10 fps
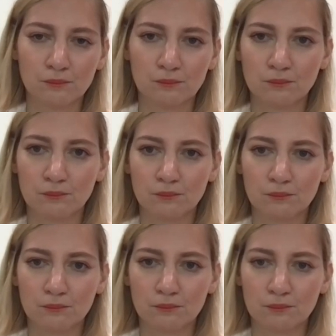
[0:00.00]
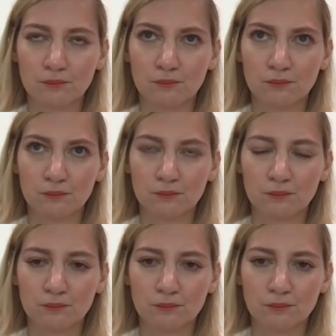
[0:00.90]

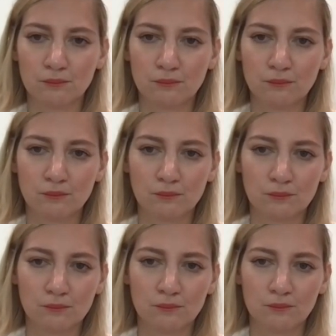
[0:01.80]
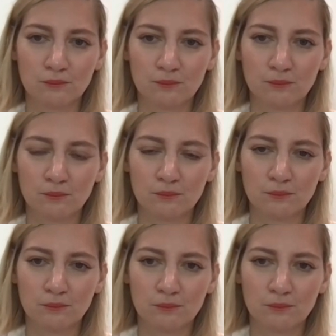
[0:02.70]
(silent)